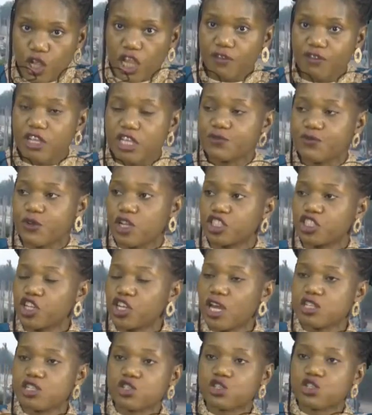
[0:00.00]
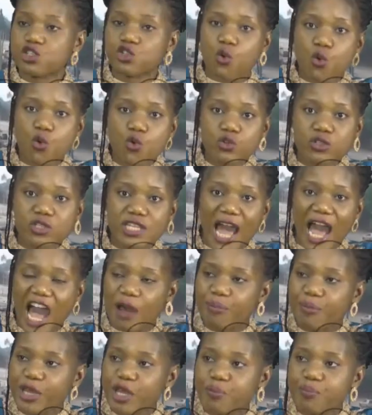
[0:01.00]
if these vocational schools are
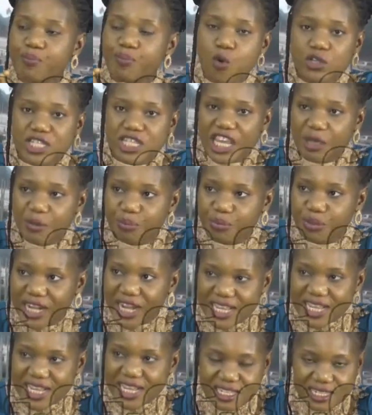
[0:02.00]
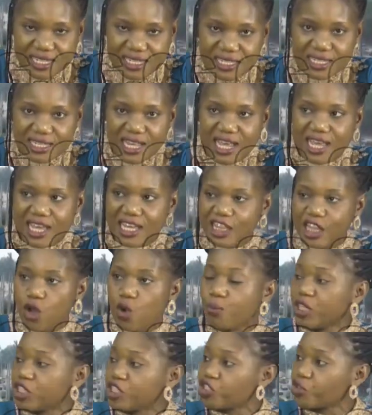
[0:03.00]
being put in places, they
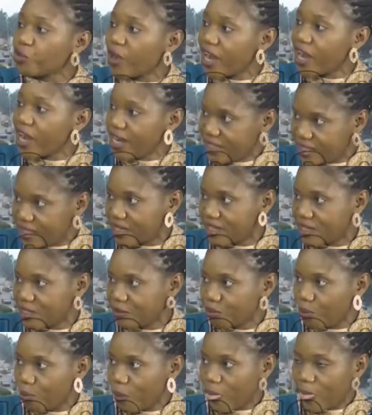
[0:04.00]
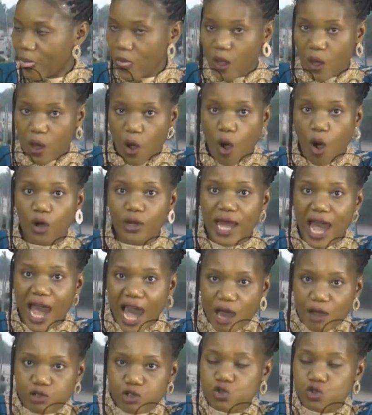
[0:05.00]
will be trained on
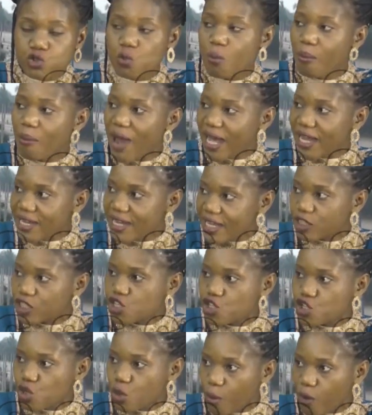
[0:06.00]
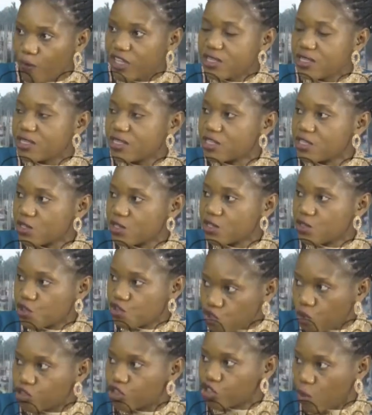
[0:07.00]
how to manage some of these
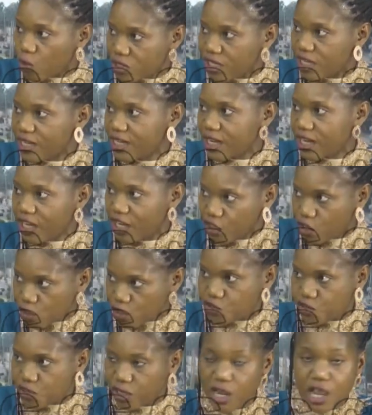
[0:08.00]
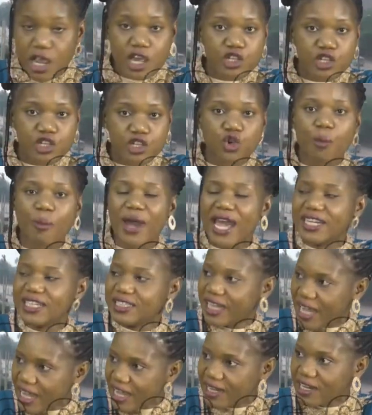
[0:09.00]
structures in the industry. So by
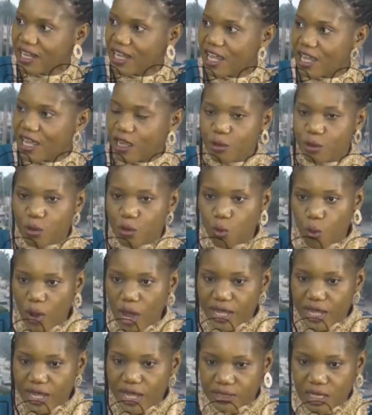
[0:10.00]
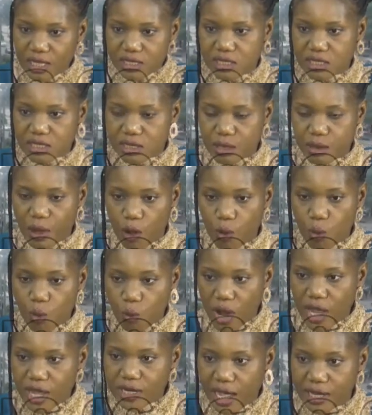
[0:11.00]
then, when
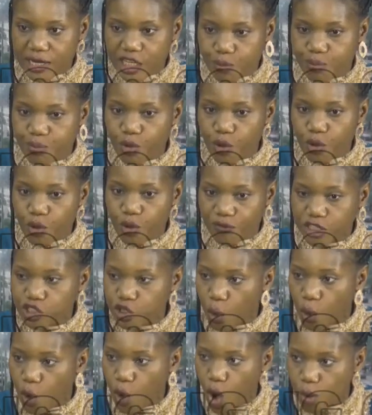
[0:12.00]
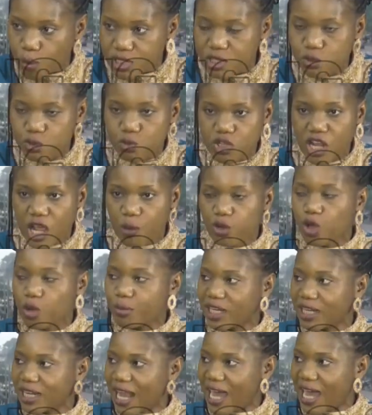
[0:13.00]
the provision comes, there will
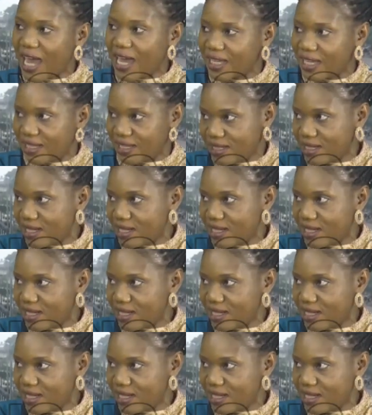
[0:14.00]
not be lacking.